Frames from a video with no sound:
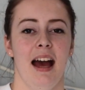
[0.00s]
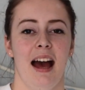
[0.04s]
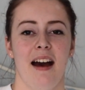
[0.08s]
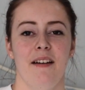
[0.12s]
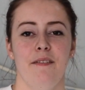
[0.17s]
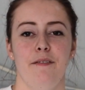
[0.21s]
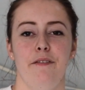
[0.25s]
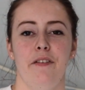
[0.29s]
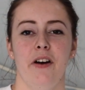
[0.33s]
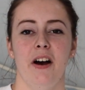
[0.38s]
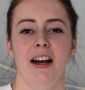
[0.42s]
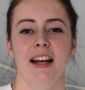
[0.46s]

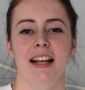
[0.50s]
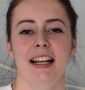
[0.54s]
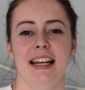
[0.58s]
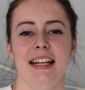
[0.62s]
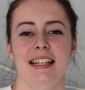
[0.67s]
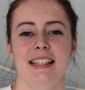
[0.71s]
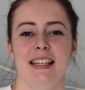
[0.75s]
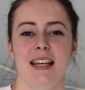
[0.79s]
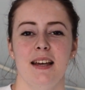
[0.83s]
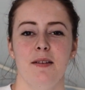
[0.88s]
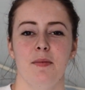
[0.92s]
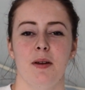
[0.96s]
And
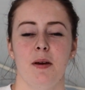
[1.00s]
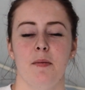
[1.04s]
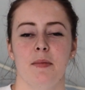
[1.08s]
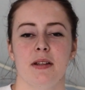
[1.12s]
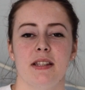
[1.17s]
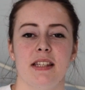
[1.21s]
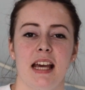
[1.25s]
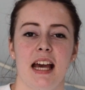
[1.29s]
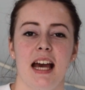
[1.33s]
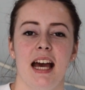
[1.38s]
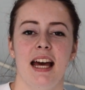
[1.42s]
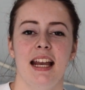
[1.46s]
finally, tip
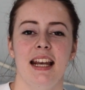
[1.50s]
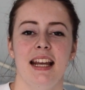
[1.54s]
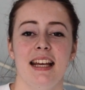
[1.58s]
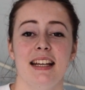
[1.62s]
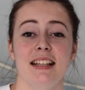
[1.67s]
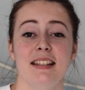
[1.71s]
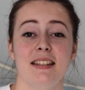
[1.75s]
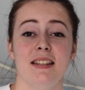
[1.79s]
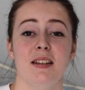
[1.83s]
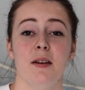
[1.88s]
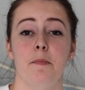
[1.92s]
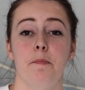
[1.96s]
number 10
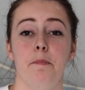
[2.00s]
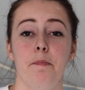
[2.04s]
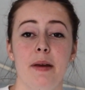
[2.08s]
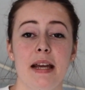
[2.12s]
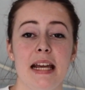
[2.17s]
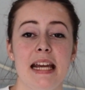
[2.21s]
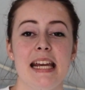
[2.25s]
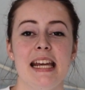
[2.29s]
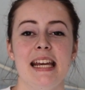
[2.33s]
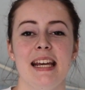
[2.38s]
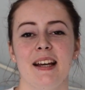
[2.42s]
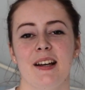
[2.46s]
is to
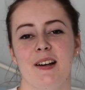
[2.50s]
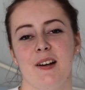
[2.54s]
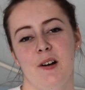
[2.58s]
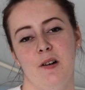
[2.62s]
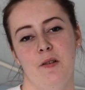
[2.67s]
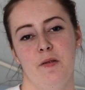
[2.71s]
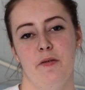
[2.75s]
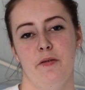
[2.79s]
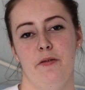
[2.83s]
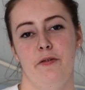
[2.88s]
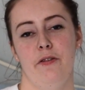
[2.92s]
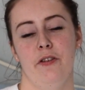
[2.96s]
be
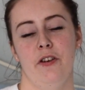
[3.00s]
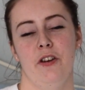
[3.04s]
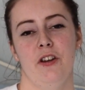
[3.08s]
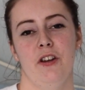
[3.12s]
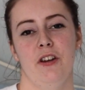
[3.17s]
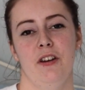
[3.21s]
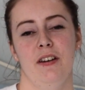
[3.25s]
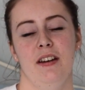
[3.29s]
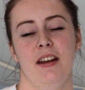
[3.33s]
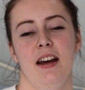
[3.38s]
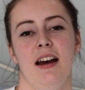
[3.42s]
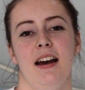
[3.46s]

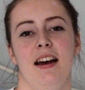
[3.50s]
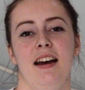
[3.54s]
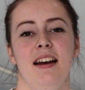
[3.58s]
confident.